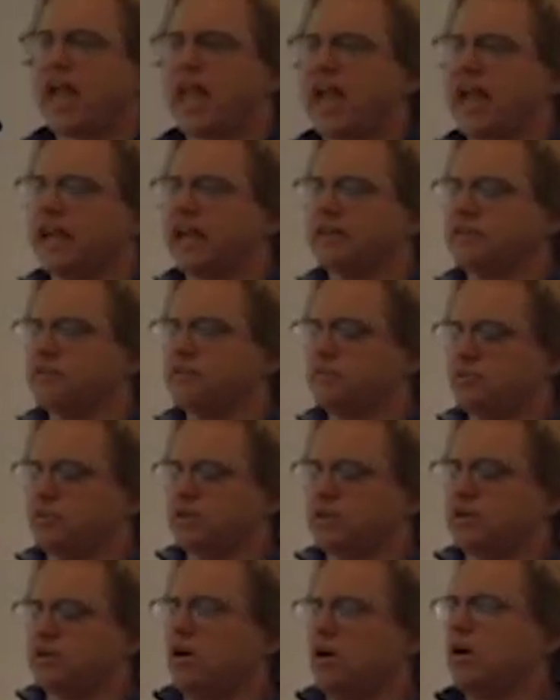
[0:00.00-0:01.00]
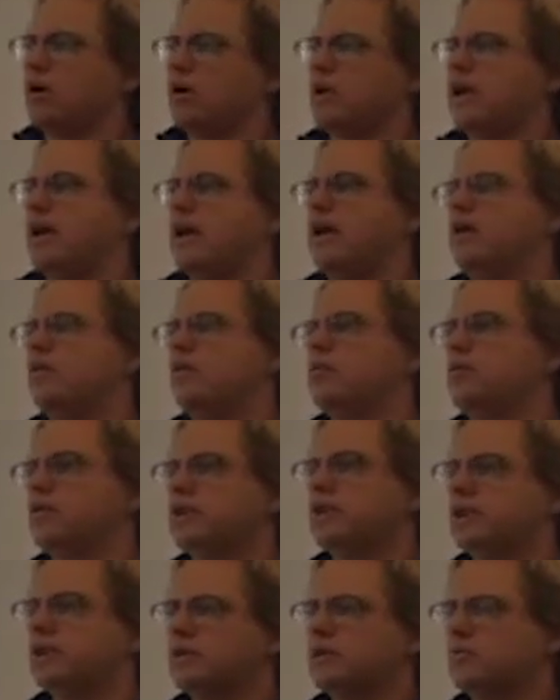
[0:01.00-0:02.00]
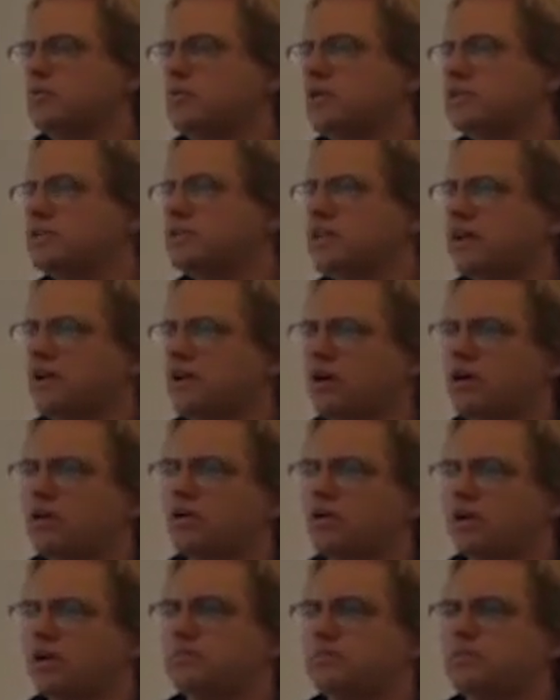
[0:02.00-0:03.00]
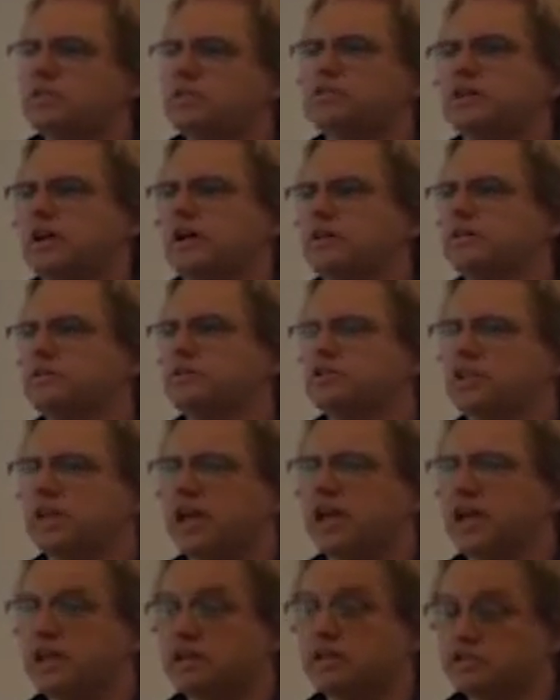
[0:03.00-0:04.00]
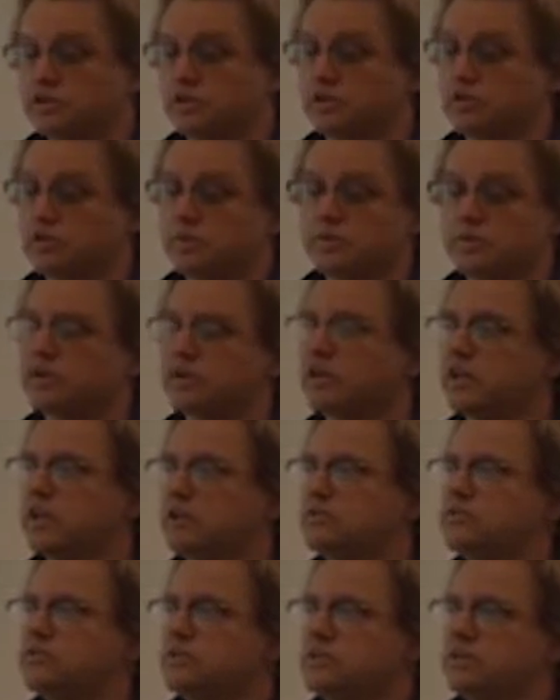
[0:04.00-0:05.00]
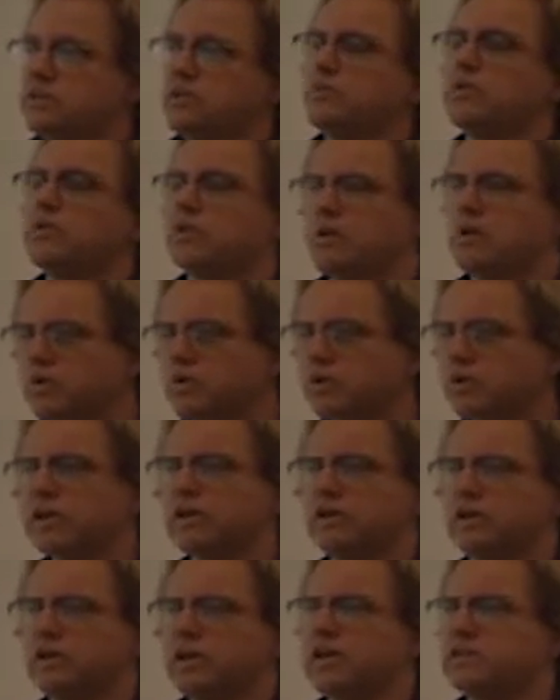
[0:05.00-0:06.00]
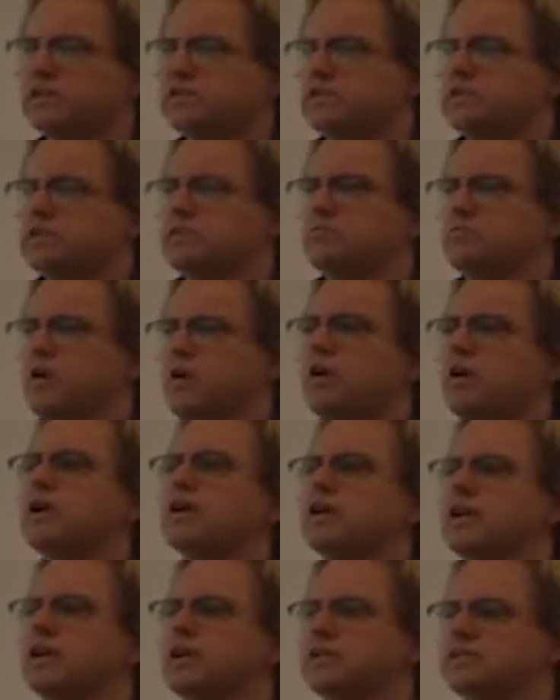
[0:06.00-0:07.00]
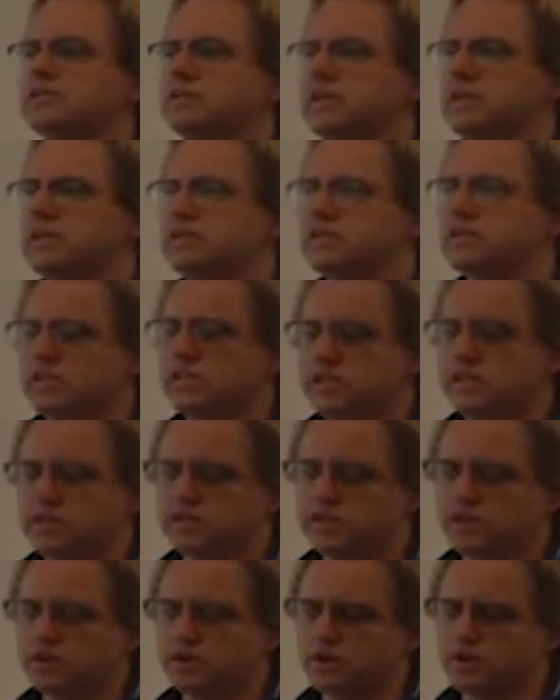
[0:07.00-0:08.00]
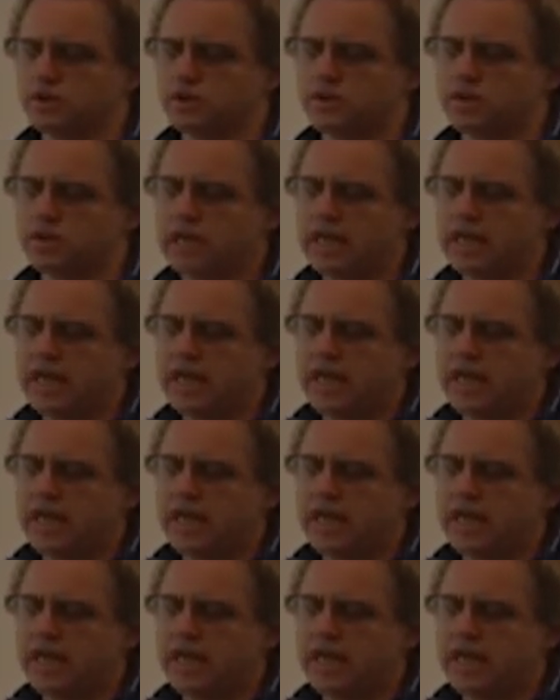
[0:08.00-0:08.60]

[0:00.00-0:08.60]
And we are now working on ones that are going to be challenging, and it's going to be really interesting. We are working on Kensington Market as an HCD, as you heard.